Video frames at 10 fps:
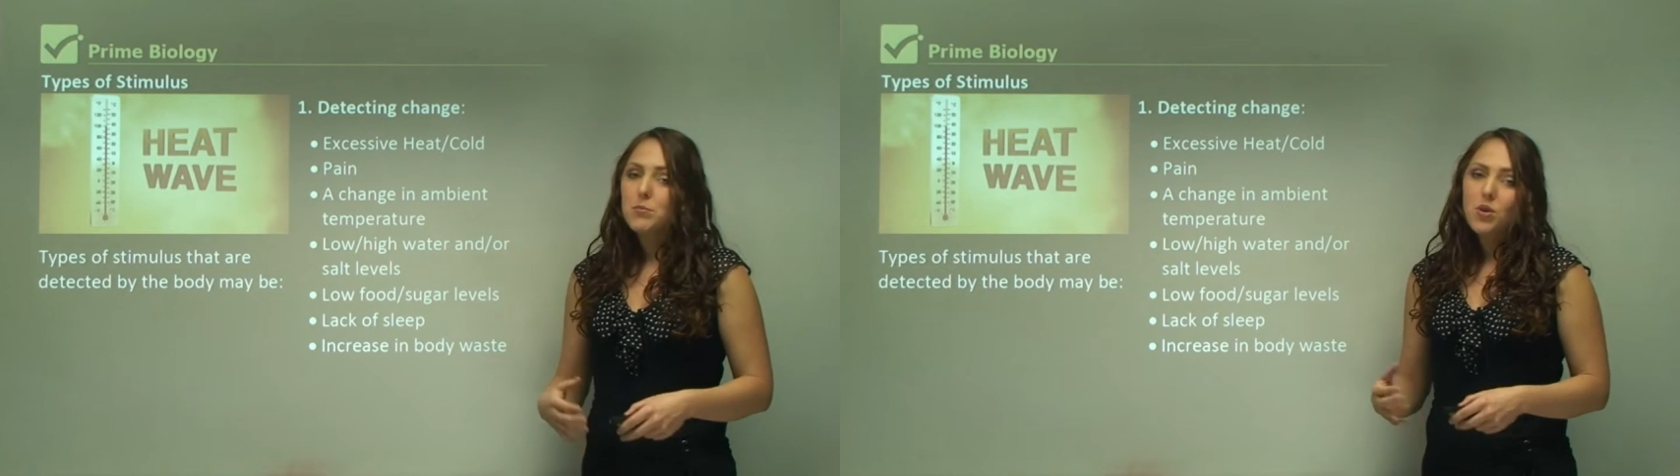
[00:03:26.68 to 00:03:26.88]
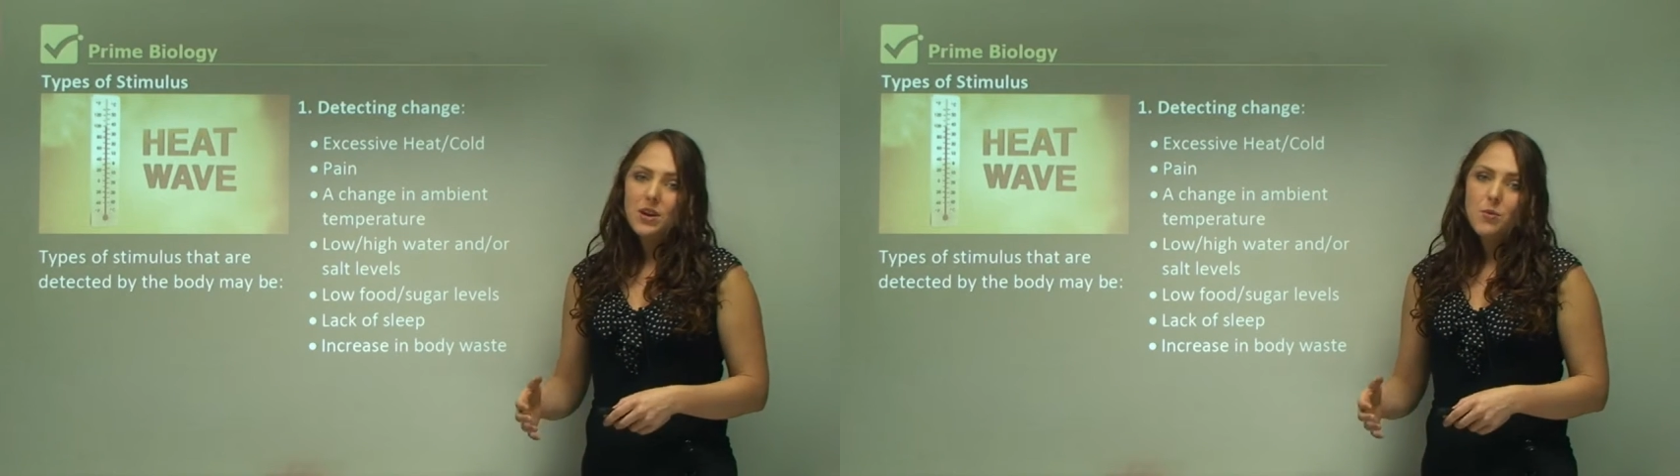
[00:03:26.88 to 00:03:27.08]

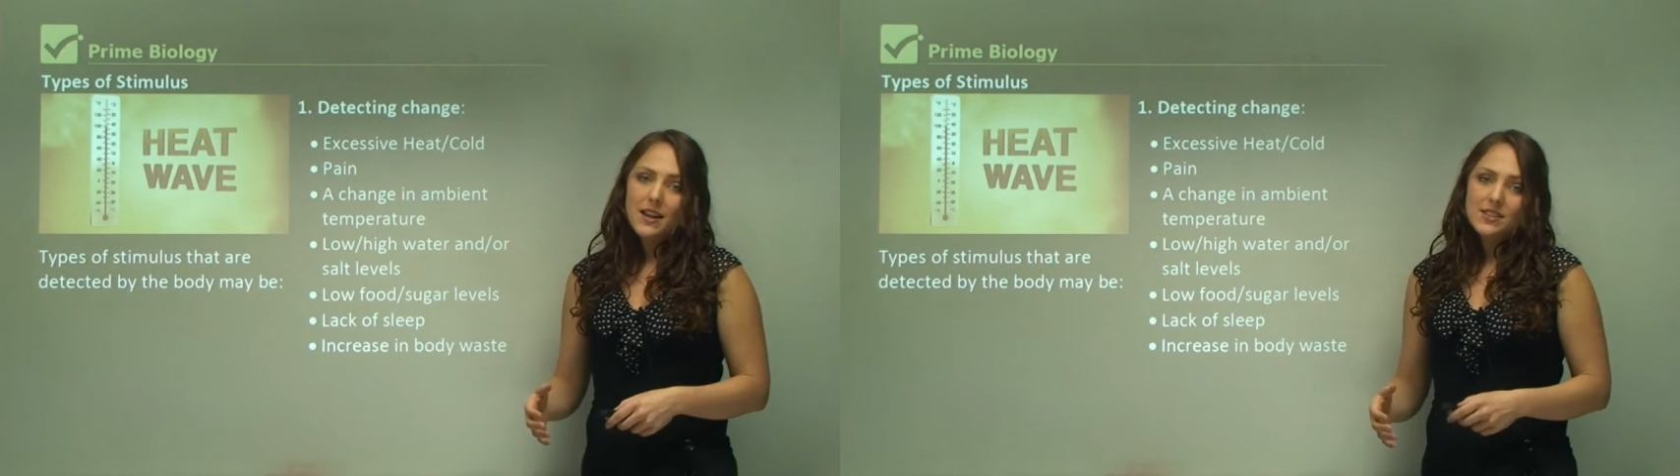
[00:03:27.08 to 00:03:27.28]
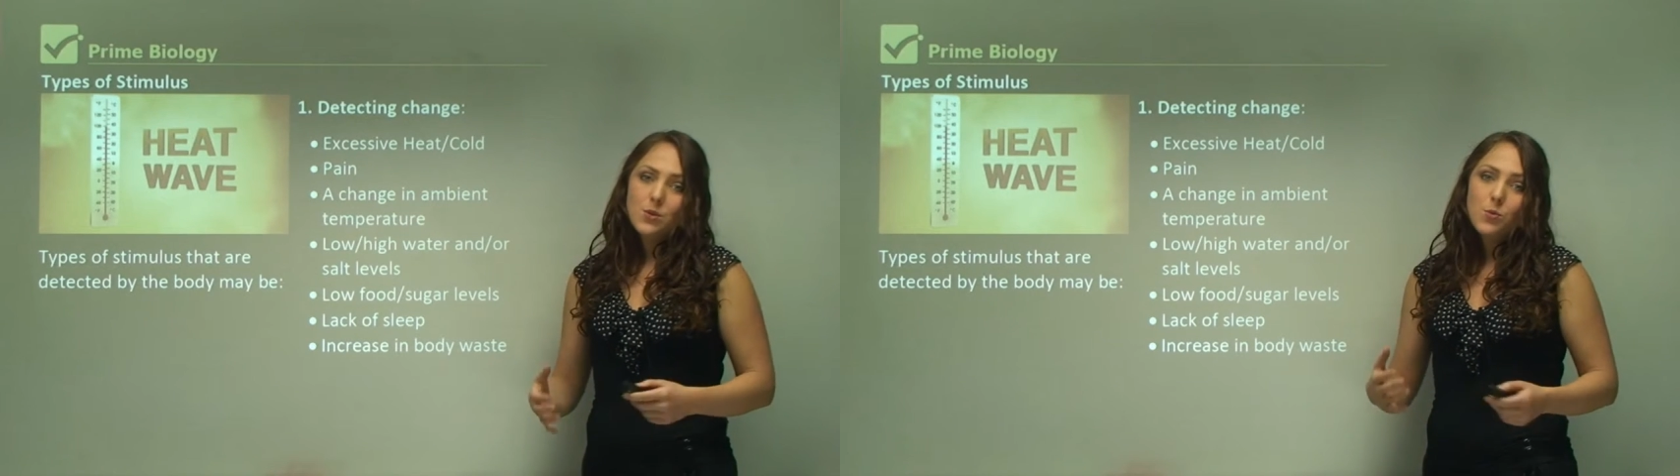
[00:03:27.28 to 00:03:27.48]
body
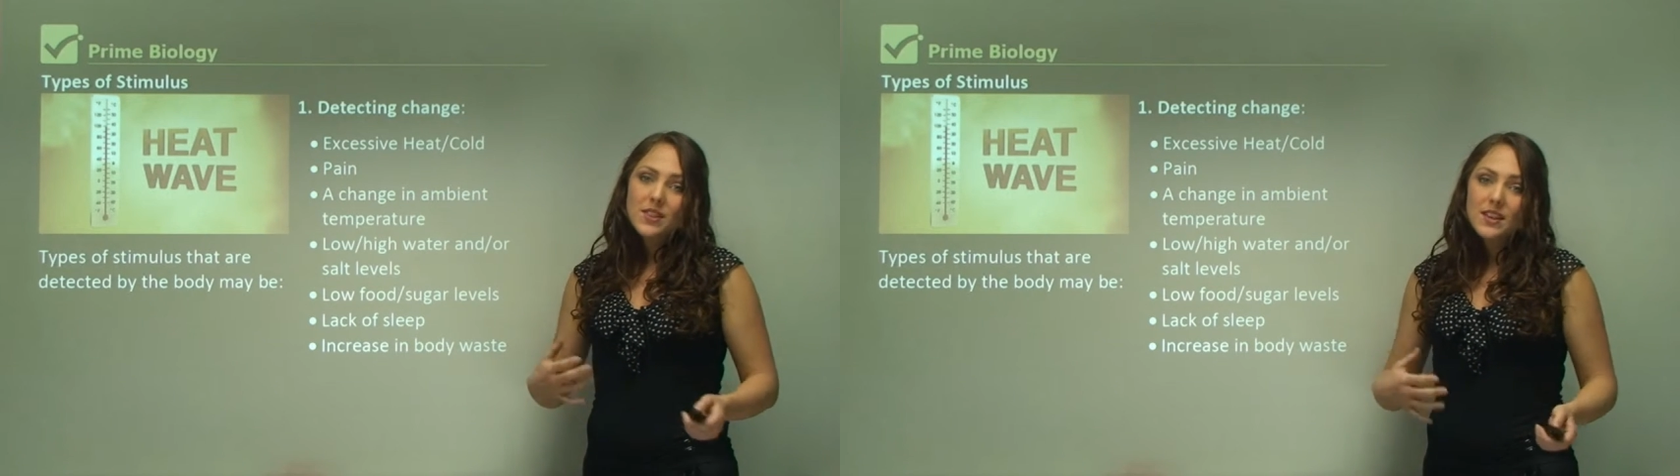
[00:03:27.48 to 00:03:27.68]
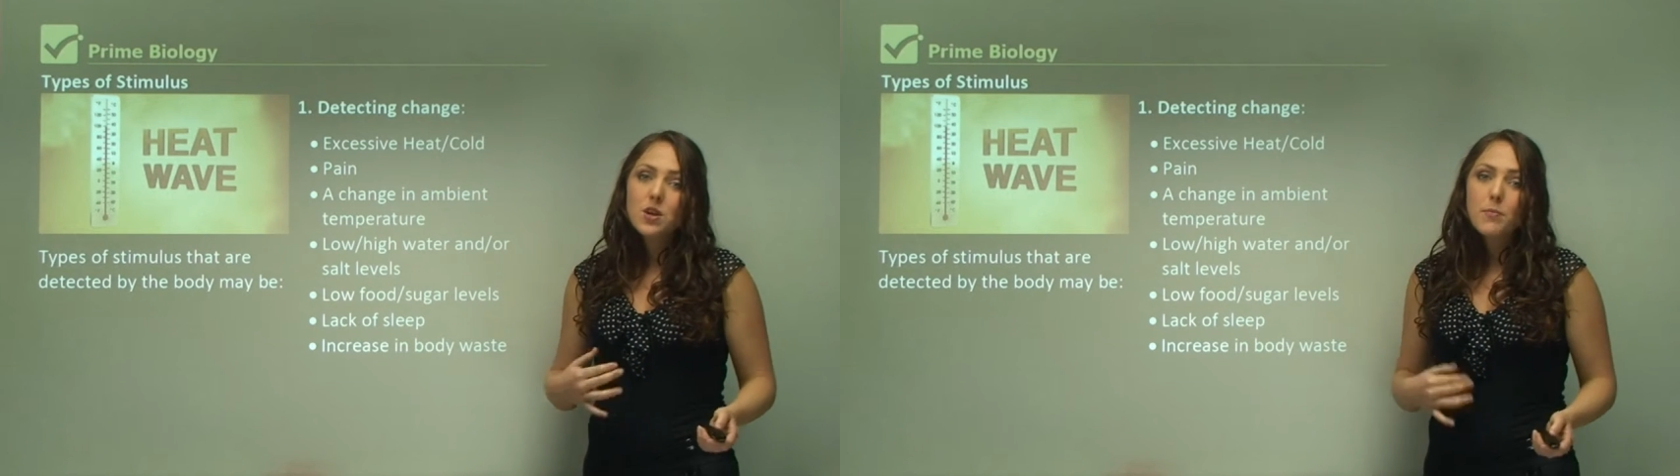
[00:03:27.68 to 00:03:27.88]
weight. So
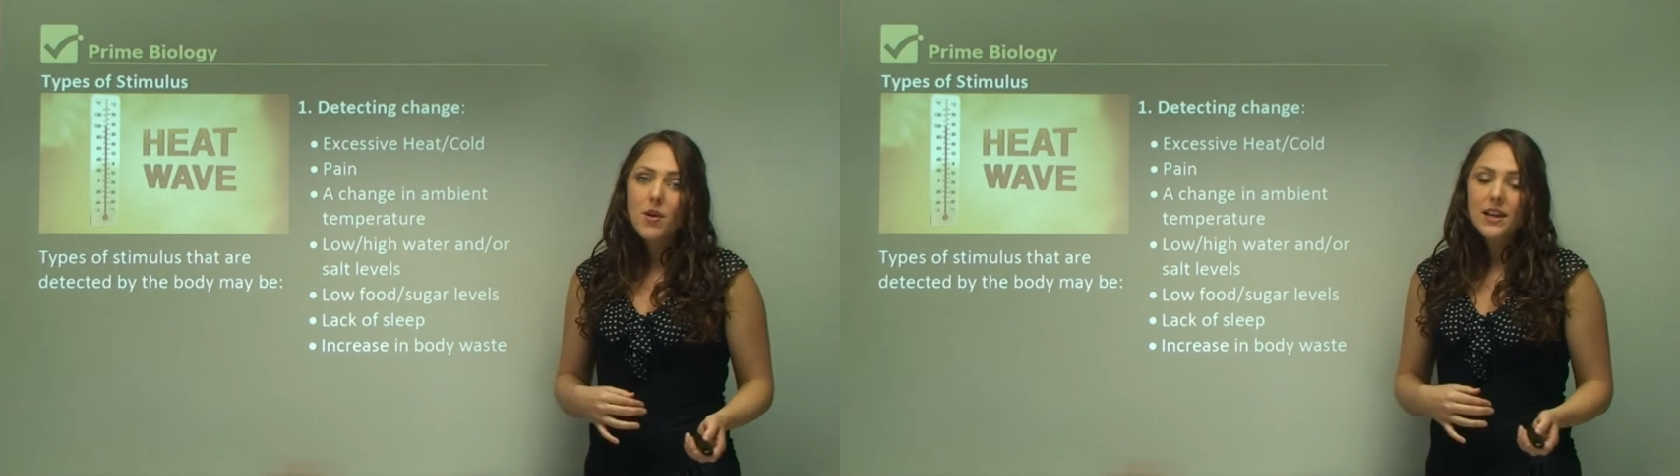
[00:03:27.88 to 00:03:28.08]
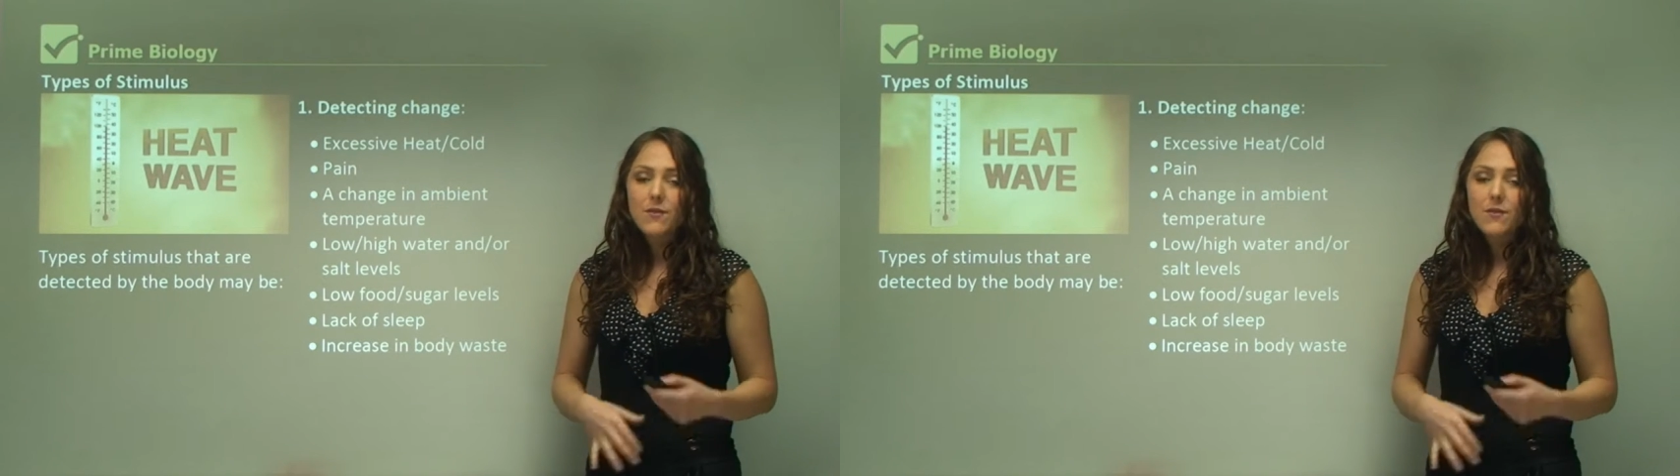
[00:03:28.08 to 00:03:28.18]
within your body,